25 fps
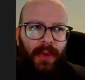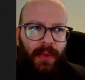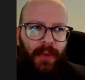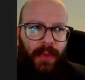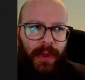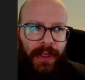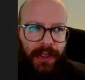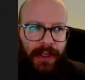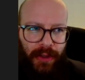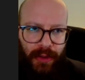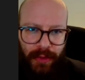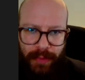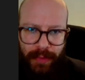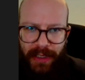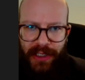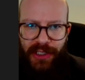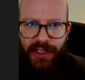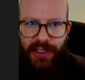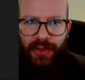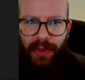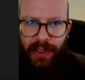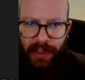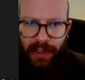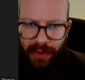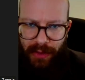when you're
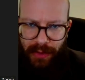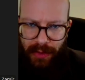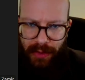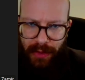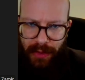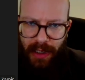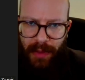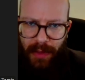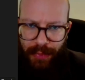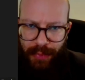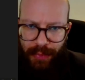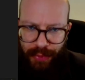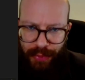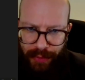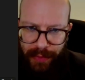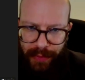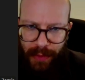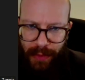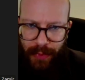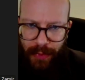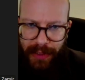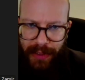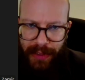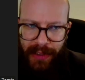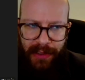measuring your approval
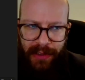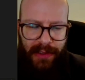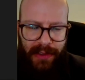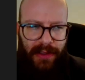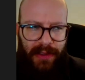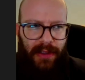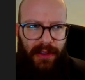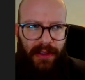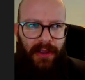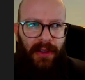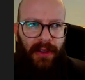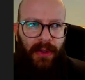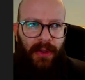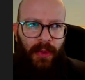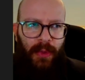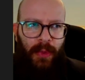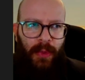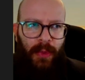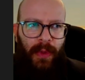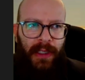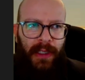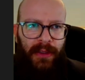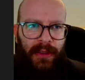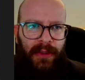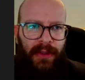rates, you
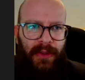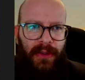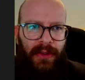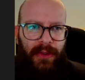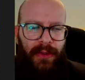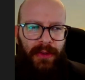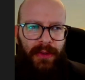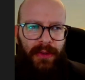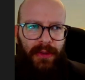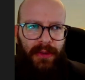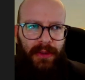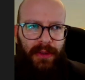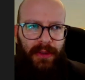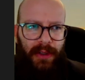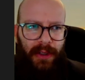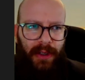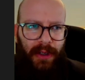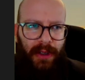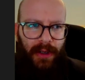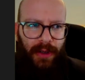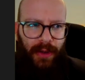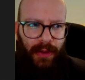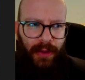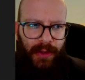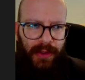want to
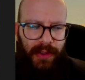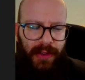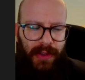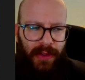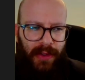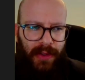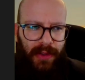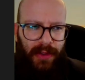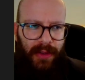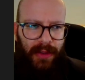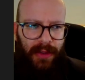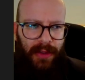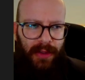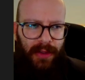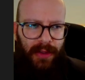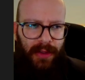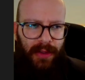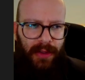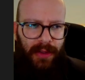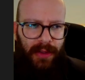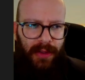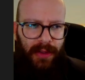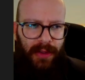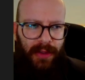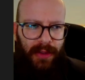also
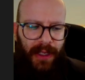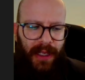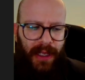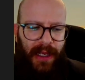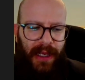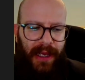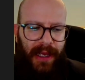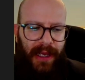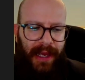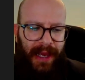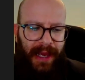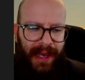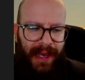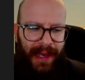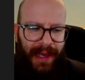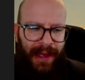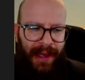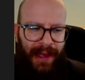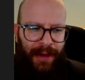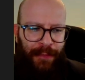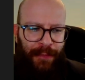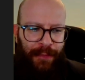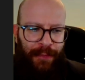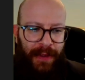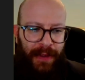
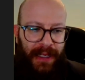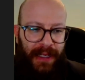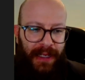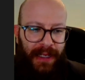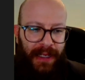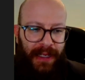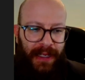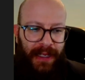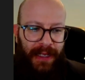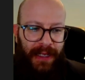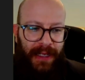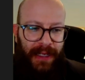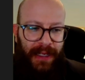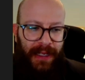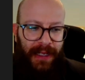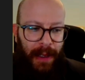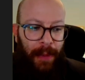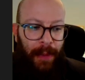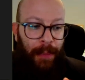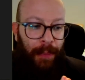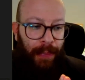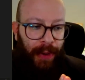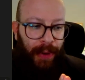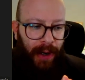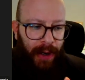have
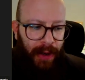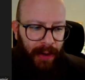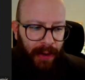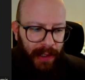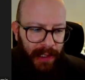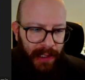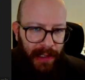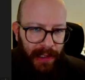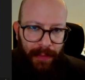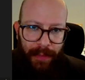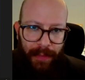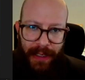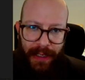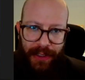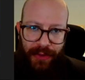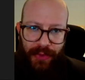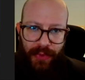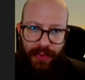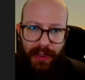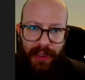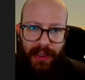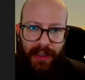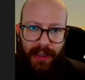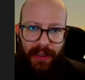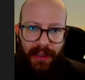a parallel
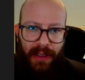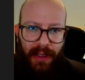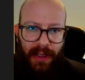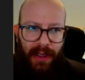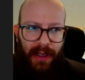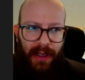metric